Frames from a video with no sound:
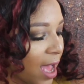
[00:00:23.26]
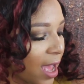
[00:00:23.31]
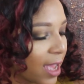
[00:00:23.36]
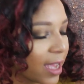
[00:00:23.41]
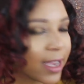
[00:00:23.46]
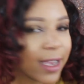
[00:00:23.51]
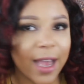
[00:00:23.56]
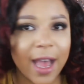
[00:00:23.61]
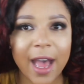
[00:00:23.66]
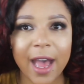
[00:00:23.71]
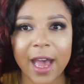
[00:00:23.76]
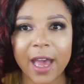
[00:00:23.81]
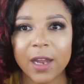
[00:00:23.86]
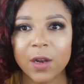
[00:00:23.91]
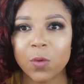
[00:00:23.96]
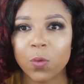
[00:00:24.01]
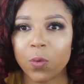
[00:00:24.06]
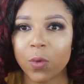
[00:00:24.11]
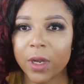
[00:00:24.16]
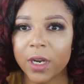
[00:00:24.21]
I
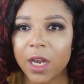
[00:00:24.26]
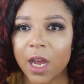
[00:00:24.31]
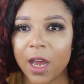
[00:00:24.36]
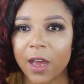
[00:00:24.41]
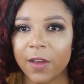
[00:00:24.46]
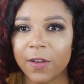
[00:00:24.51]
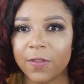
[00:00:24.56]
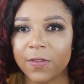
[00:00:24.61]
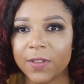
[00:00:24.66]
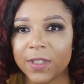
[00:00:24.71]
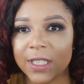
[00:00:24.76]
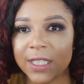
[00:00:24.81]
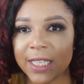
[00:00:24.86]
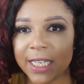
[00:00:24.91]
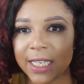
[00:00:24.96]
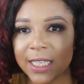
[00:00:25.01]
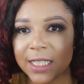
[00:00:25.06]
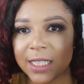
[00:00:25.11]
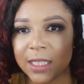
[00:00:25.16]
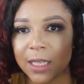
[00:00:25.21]
got one of
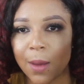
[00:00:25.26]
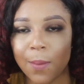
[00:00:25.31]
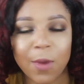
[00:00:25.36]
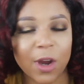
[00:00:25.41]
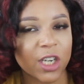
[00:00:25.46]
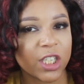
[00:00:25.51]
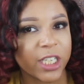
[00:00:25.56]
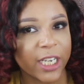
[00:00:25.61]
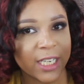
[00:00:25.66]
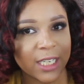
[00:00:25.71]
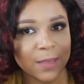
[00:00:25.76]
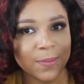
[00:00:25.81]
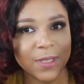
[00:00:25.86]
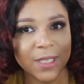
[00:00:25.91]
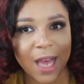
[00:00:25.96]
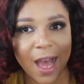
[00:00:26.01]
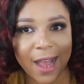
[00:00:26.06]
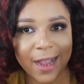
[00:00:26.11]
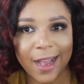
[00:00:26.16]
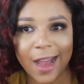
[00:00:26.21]
six Marc
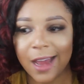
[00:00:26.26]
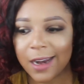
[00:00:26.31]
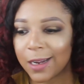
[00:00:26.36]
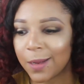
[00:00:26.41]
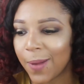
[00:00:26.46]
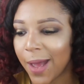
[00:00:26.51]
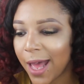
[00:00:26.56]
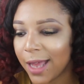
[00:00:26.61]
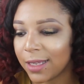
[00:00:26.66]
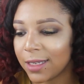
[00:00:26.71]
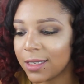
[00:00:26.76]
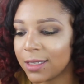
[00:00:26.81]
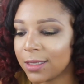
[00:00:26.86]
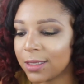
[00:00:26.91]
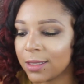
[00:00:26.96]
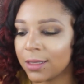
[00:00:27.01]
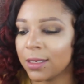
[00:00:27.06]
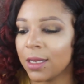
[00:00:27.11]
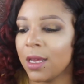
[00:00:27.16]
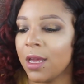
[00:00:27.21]
Jacobs Eyeconic
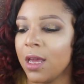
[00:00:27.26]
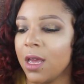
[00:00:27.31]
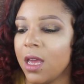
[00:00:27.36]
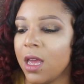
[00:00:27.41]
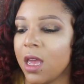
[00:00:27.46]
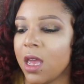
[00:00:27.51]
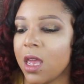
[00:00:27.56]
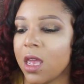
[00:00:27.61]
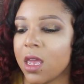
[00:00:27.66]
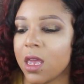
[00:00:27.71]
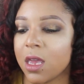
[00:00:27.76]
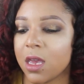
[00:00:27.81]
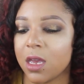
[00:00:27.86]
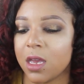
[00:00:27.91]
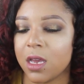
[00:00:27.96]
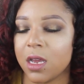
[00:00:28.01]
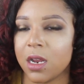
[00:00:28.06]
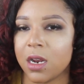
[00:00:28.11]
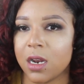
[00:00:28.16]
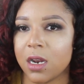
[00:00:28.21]
palettes
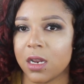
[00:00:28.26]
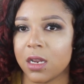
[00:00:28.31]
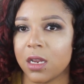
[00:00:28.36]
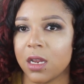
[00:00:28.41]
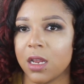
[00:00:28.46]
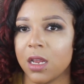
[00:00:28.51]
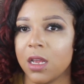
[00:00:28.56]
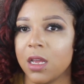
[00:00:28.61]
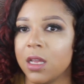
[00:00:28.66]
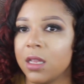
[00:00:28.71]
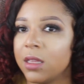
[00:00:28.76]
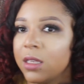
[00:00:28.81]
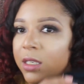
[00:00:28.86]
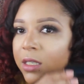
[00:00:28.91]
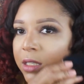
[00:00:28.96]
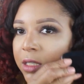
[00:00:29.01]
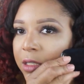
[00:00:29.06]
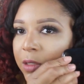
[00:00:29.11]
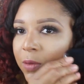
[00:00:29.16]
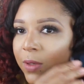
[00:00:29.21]
and
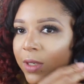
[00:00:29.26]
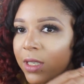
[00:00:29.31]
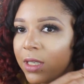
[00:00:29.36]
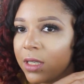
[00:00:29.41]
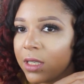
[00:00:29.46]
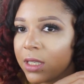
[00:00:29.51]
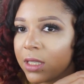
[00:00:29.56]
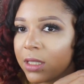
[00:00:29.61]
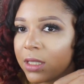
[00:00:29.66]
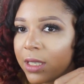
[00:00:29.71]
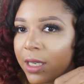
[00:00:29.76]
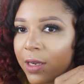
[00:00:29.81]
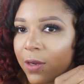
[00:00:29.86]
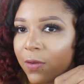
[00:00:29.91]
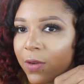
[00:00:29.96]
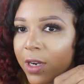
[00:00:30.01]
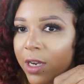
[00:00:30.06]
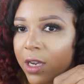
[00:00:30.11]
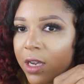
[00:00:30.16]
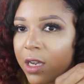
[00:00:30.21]
this is what it looks like right